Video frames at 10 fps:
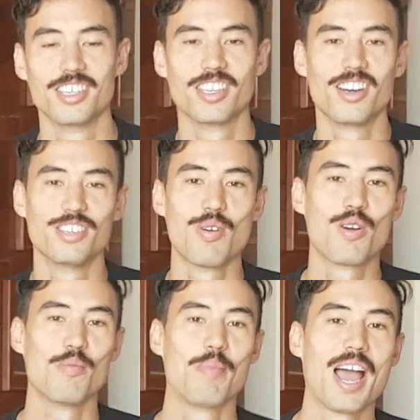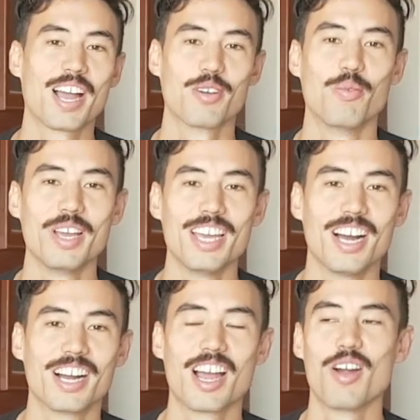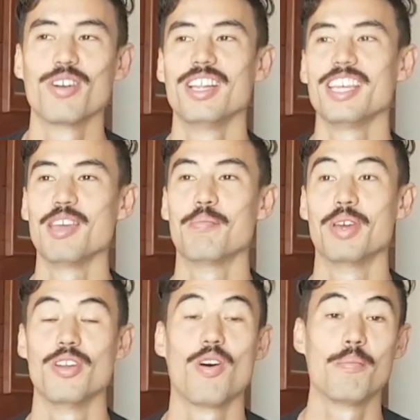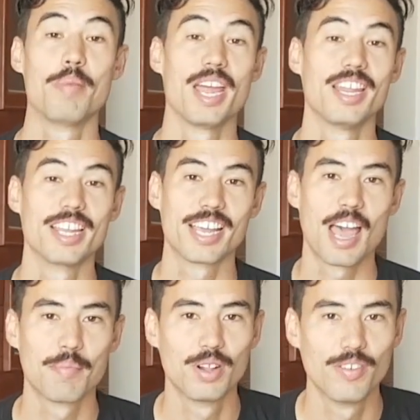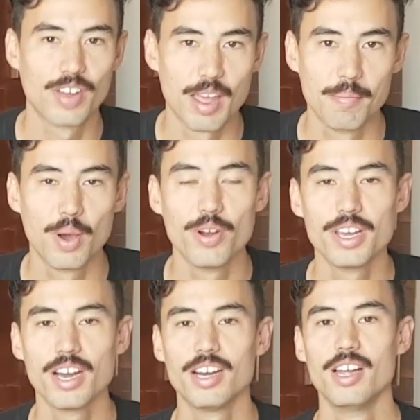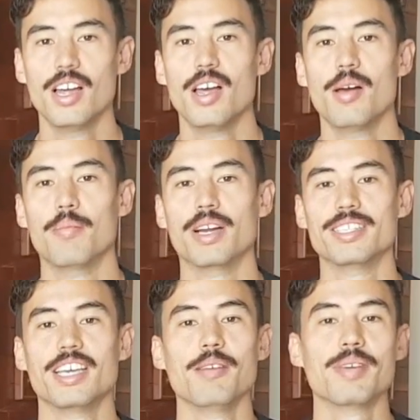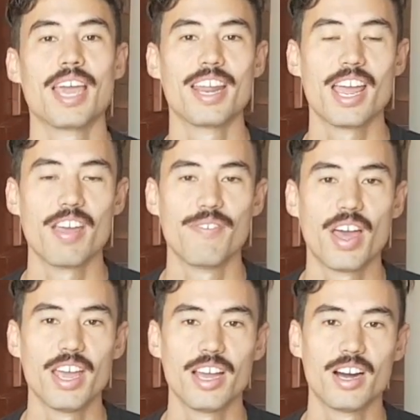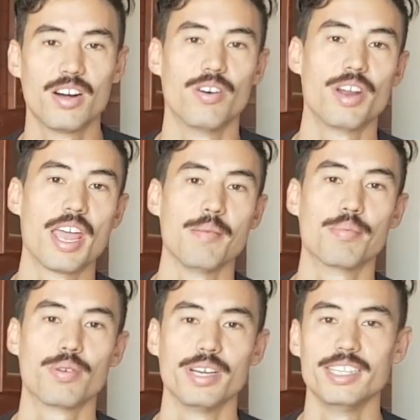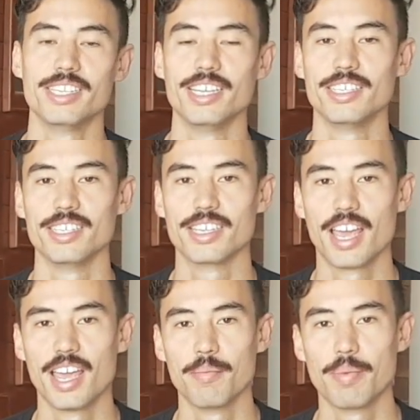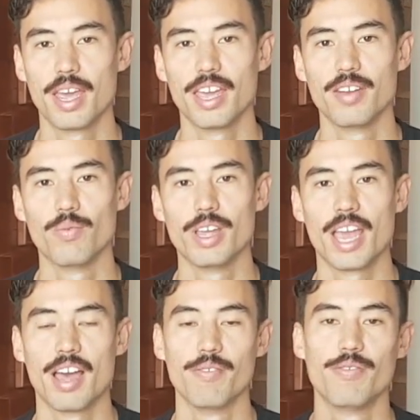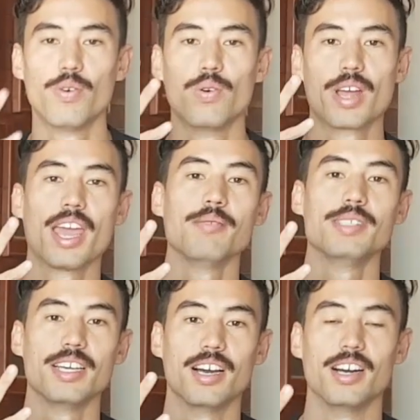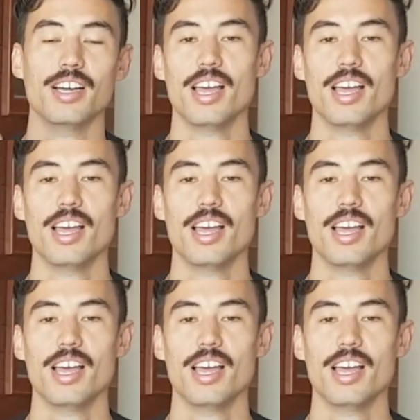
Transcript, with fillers: Guys, welcome back. We are currently in Phnom Penh, the capital of Cambodia. My team, Kedah FA, are on a pre-season camp and we have four games here.